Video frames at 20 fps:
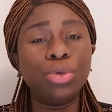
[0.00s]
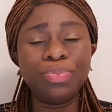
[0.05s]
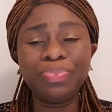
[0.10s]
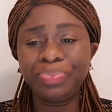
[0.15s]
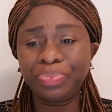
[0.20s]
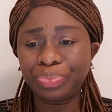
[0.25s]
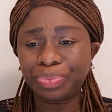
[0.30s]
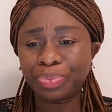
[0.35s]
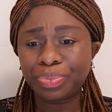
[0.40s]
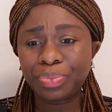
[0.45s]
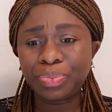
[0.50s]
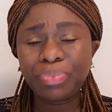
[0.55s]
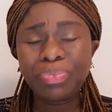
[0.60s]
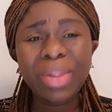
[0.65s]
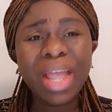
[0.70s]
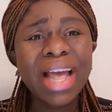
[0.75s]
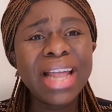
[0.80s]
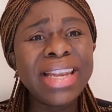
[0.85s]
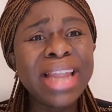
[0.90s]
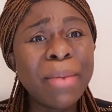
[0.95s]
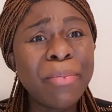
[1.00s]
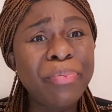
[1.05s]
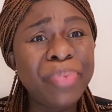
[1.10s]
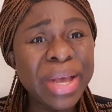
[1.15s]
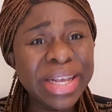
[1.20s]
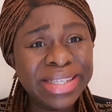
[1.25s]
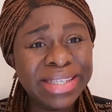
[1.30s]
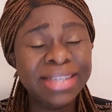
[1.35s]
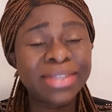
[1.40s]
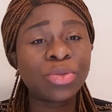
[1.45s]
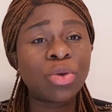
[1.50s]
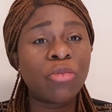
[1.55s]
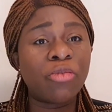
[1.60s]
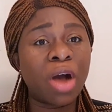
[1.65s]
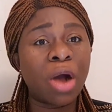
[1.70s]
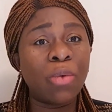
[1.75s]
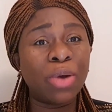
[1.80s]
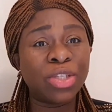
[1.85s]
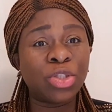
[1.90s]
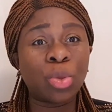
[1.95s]
know, the basis of
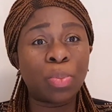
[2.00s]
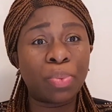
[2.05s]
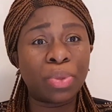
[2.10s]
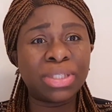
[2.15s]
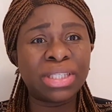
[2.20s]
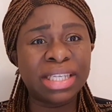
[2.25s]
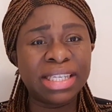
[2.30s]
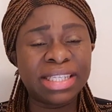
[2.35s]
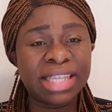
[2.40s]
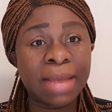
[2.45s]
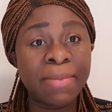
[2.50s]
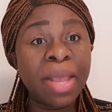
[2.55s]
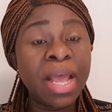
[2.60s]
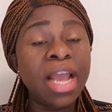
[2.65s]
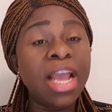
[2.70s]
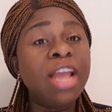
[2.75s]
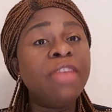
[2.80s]
our support system.